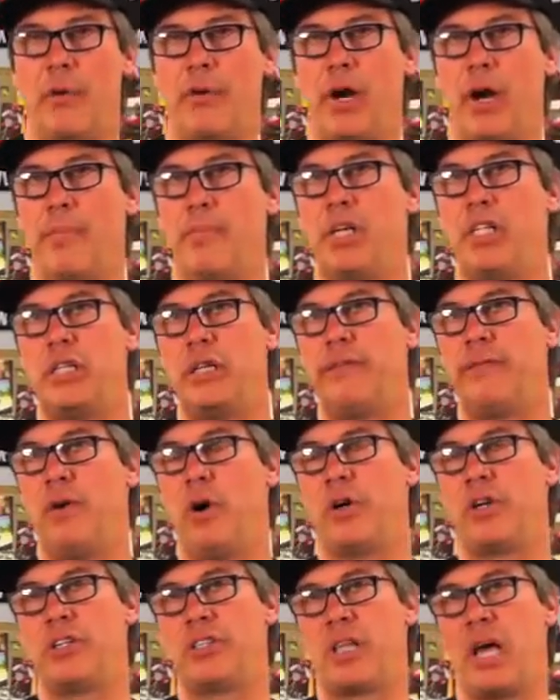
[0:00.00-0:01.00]
We are mission
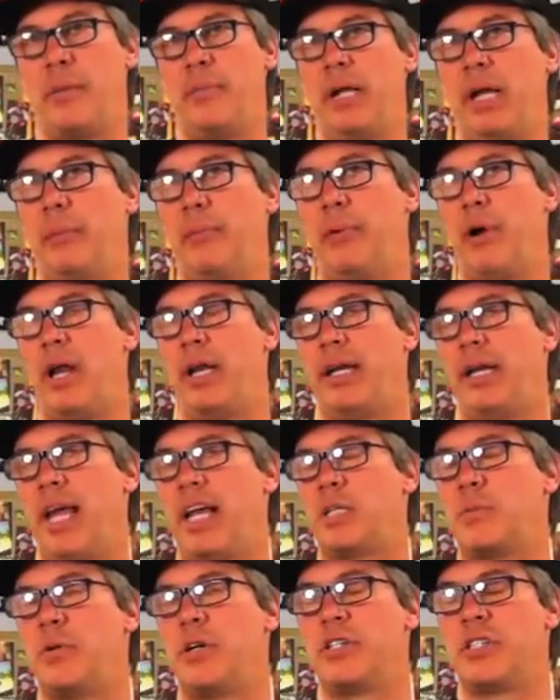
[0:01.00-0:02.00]
focused on being product
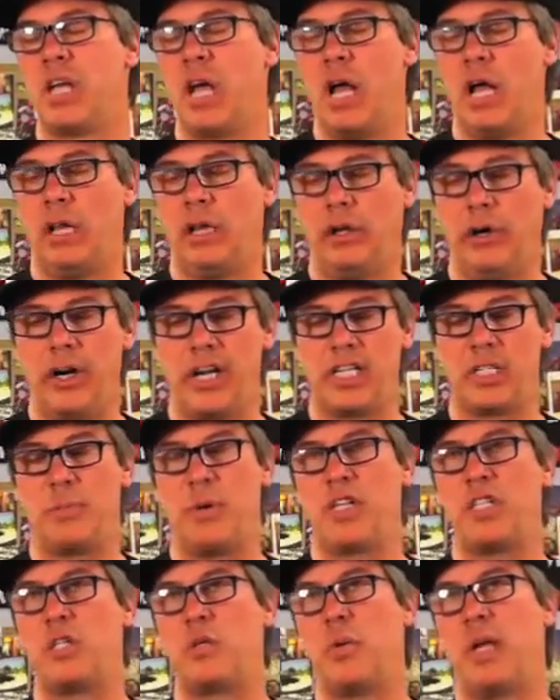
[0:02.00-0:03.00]
experts, learning
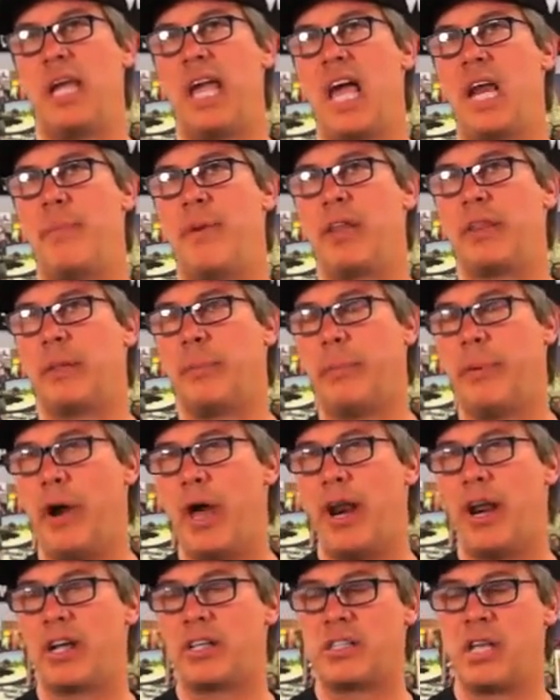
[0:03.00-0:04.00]
as much as we can about the
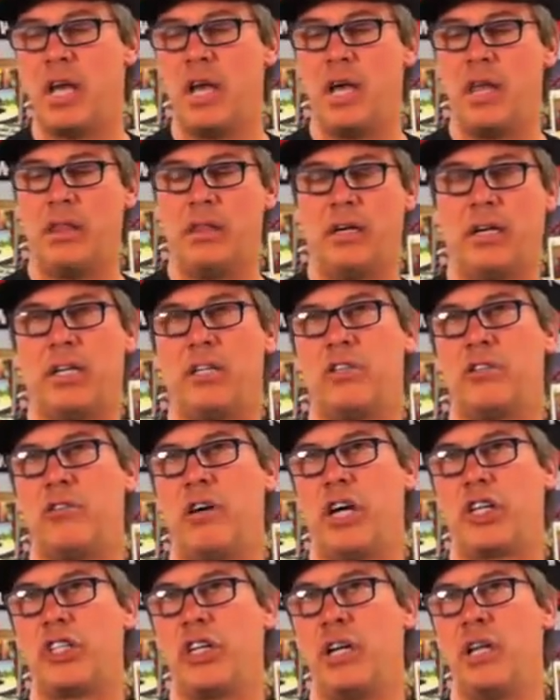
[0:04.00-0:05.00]
products, their
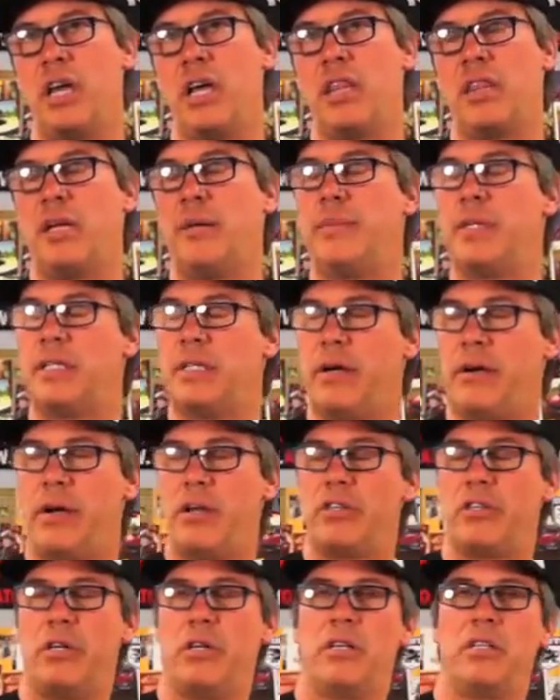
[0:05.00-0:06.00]
construction, their
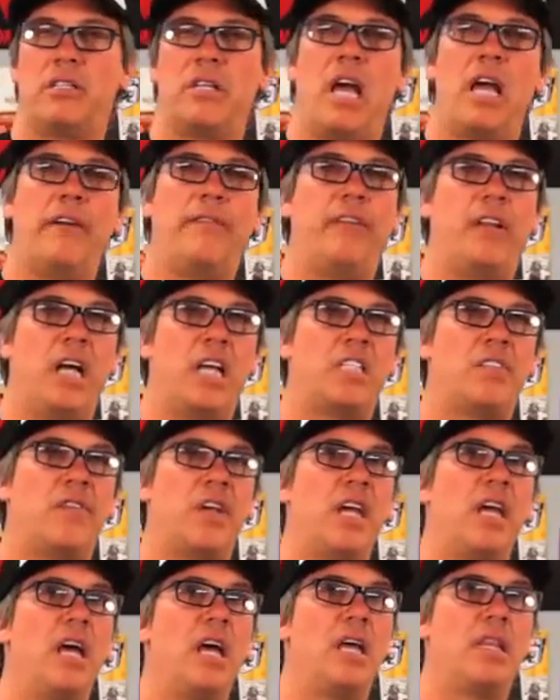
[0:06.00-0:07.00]
materials, their design
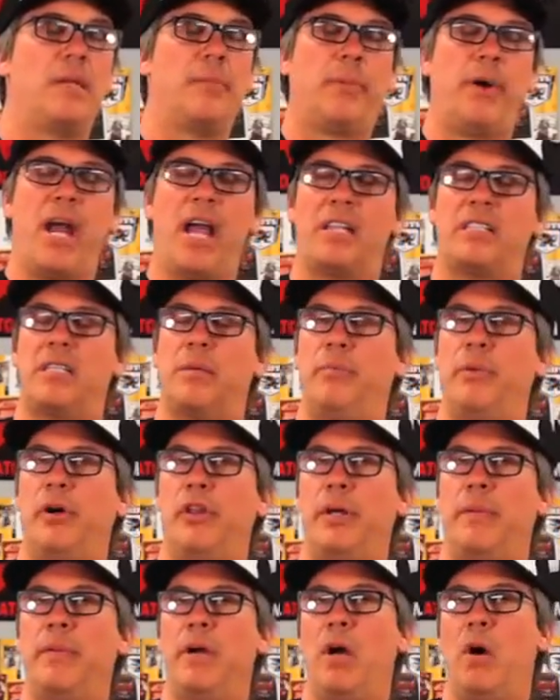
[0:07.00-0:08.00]
philosophy, the brands that
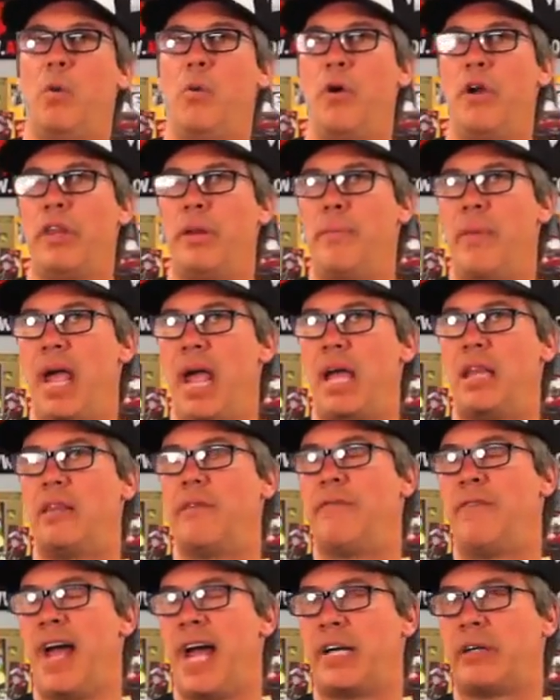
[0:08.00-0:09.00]
build them, where they're
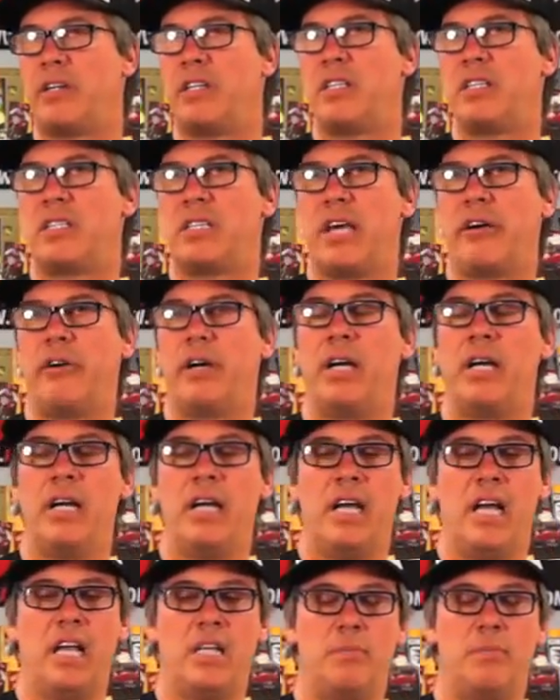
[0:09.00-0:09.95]
made, the factories, etc.